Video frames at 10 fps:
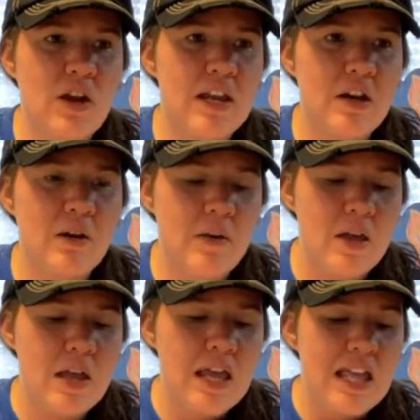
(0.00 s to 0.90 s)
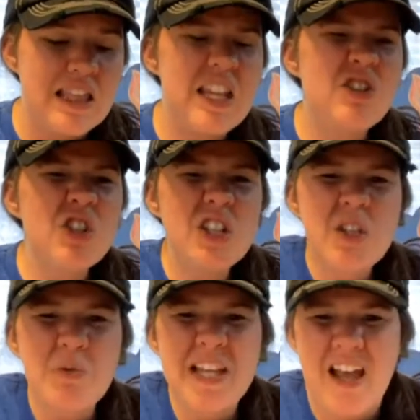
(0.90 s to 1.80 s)
right here. These are just
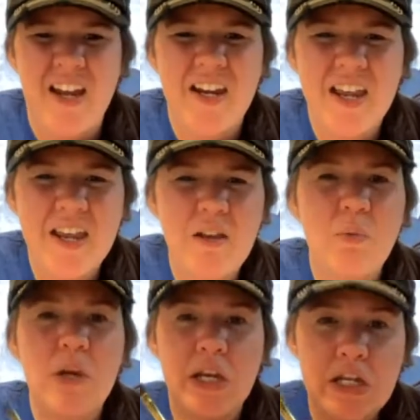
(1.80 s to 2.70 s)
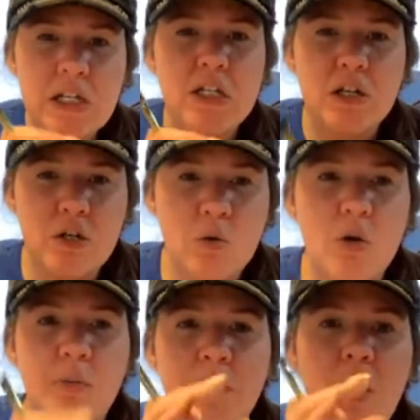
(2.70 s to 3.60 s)
so tiny. We needed to do
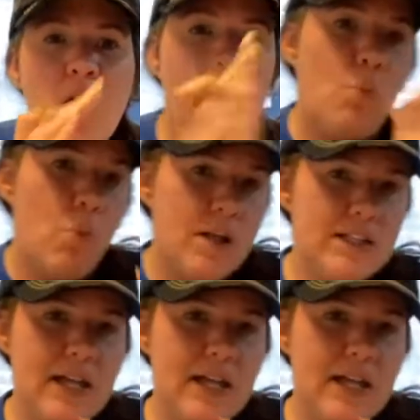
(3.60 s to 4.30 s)
them one